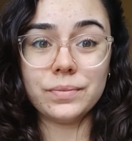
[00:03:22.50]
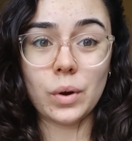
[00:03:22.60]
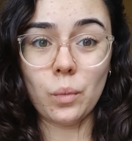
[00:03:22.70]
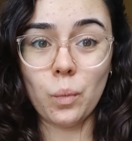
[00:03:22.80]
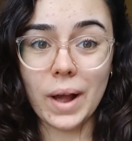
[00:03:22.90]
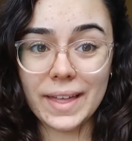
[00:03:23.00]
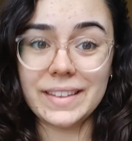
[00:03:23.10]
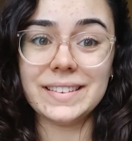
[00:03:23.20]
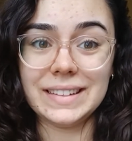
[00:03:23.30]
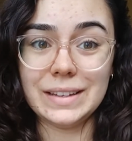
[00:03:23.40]
where
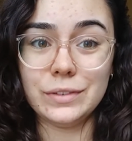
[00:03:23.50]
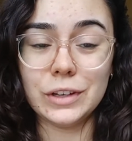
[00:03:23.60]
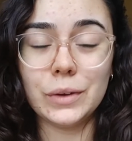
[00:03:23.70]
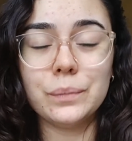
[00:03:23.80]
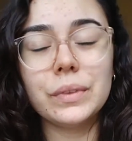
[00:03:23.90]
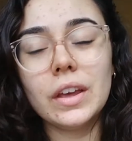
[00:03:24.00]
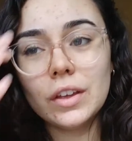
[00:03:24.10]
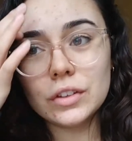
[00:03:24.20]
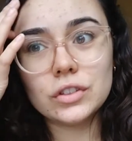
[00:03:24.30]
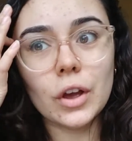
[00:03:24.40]
this leaves you.
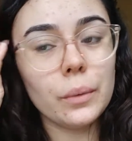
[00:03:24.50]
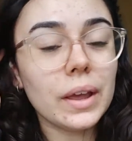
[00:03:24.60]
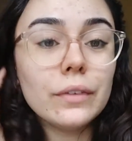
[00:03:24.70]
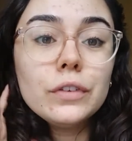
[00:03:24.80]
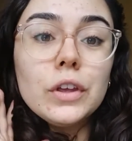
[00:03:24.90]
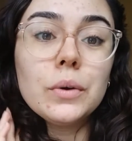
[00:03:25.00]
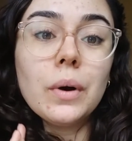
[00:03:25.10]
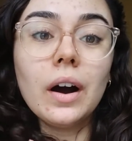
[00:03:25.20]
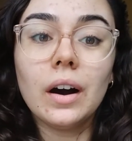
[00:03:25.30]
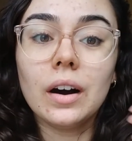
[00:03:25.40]
So if you
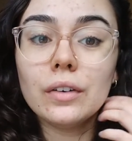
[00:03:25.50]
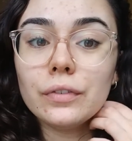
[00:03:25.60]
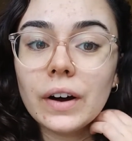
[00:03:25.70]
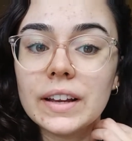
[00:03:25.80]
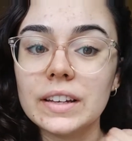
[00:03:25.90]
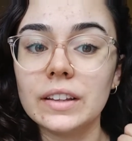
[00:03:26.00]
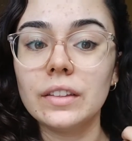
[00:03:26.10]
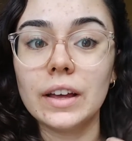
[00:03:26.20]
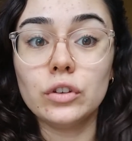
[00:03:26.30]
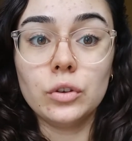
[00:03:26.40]
are finding
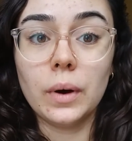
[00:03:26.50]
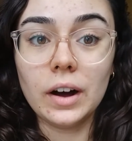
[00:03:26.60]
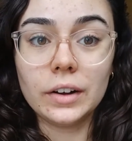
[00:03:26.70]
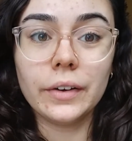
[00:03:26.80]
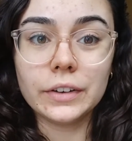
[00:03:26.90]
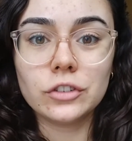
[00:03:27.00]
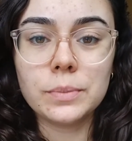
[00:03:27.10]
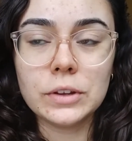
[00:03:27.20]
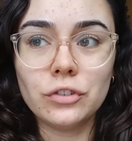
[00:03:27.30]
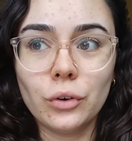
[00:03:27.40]
that you are going to
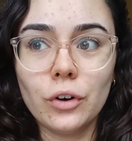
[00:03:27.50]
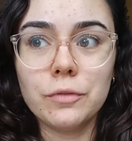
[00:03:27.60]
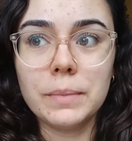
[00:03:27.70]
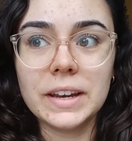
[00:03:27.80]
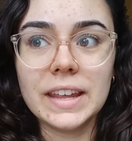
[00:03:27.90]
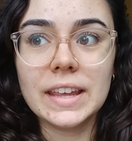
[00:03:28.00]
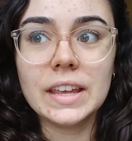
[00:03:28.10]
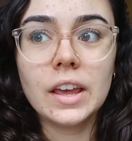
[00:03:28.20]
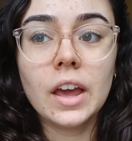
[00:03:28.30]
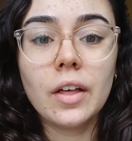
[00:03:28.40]
be short of money,